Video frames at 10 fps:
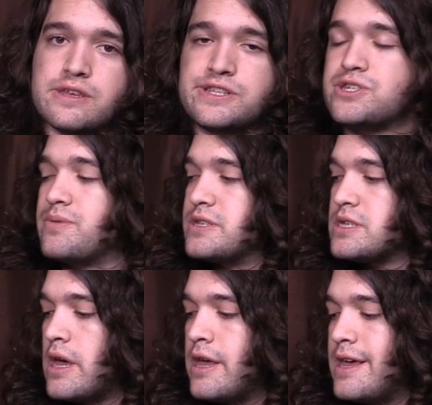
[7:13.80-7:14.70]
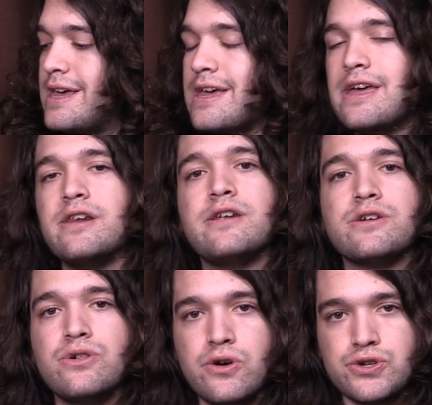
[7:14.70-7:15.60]
the instruments. In an
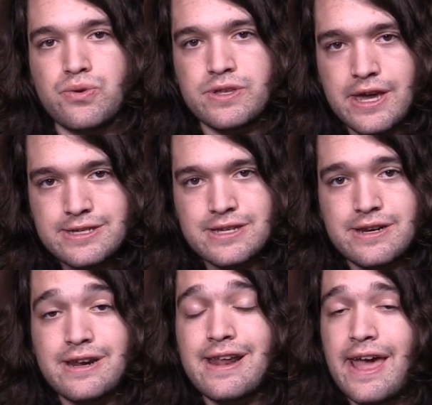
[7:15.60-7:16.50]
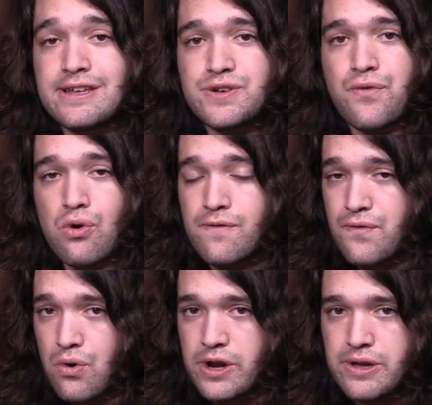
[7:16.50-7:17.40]
enclosure, we tested in an
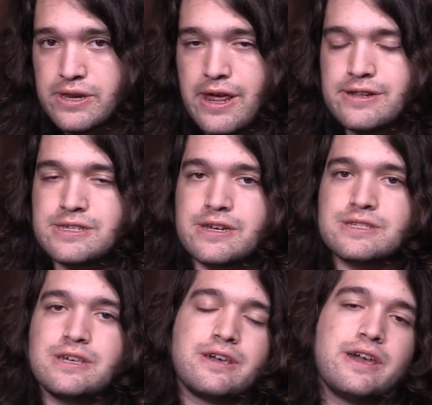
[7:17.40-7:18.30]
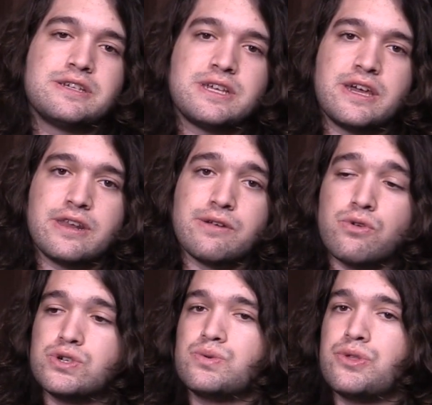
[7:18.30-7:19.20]
H440, an NZXT case, and a
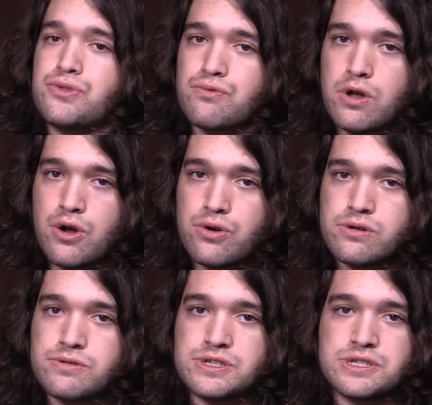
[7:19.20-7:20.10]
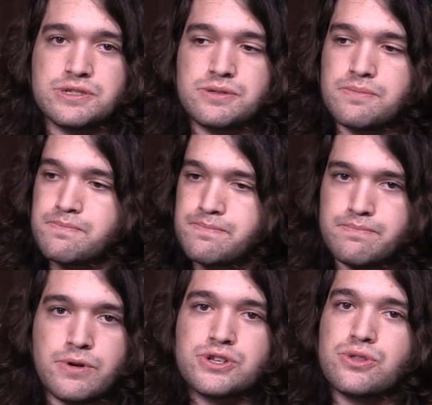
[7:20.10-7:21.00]
Rosewell Throne, which is a
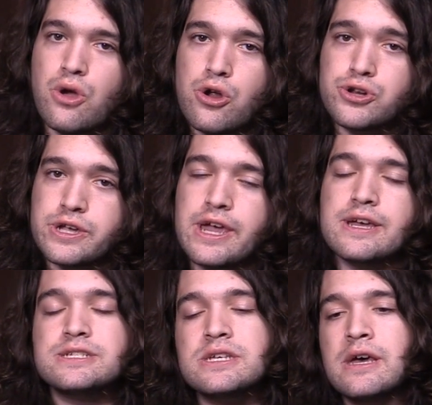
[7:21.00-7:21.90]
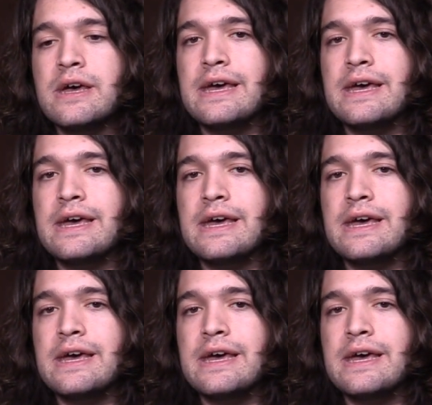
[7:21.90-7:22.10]
much larger case.